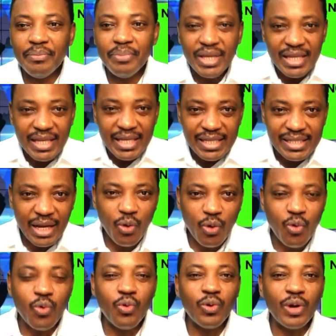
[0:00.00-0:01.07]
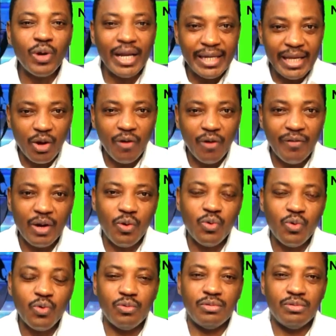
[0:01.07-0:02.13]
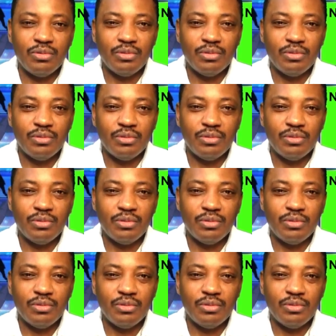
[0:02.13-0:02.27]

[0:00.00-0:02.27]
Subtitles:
bring it inside Congo, can't take over Congo.